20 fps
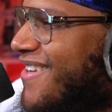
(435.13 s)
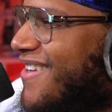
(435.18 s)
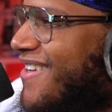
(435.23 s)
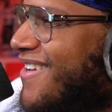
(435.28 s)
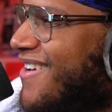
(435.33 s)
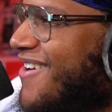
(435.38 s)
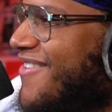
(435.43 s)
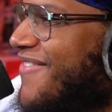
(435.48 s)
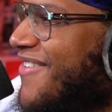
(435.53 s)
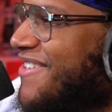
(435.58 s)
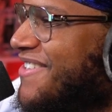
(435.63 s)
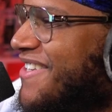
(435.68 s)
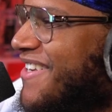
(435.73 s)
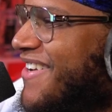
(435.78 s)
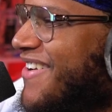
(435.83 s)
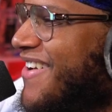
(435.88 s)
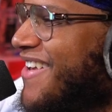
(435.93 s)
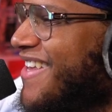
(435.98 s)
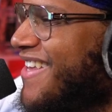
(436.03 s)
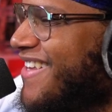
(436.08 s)

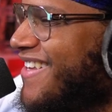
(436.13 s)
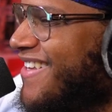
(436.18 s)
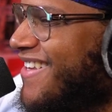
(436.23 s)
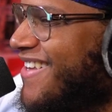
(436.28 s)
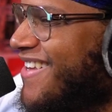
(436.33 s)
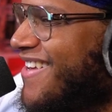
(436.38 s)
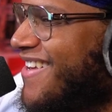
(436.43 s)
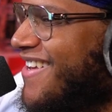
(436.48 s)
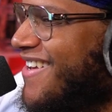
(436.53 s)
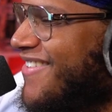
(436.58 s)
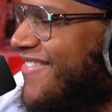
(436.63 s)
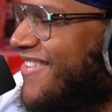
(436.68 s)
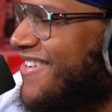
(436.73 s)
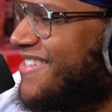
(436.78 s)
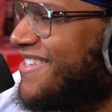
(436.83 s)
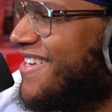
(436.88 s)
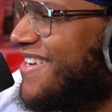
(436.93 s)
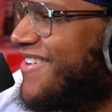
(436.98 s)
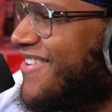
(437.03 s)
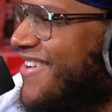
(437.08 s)
Imoshiroi?
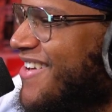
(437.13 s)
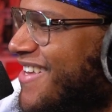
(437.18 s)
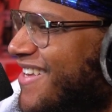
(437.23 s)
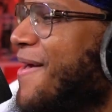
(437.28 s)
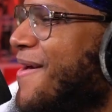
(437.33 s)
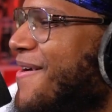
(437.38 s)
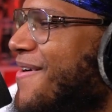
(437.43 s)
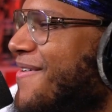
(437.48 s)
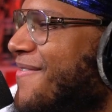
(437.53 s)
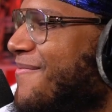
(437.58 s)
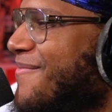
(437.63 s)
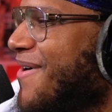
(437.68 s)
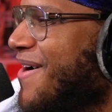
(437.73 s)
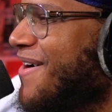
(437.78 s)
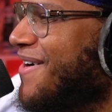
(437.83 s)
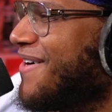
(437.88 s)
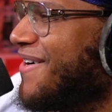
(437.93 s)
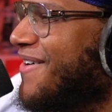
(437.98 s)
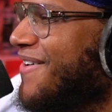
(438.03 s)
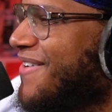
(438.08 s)
Imoshiroi?
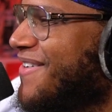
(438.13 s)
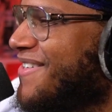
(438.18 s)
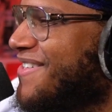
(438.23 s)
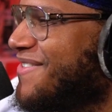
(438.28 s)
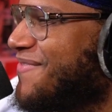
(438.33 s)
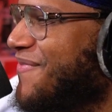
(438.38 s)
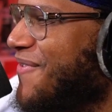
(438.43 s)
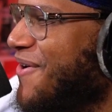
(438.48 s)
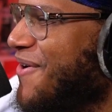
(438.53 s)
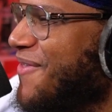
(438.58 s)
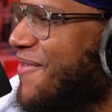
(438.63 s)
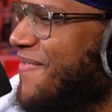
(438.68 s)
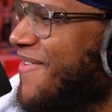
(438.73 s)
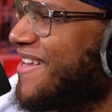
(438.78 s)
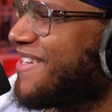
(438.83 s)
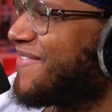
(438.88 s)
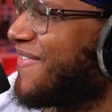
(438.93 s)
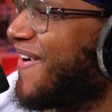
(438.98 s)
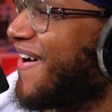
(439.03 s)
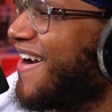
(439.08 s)
Bro, it's well the
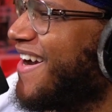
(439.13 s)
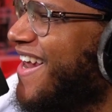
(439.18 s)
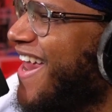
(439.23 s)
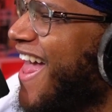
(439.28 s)
best part.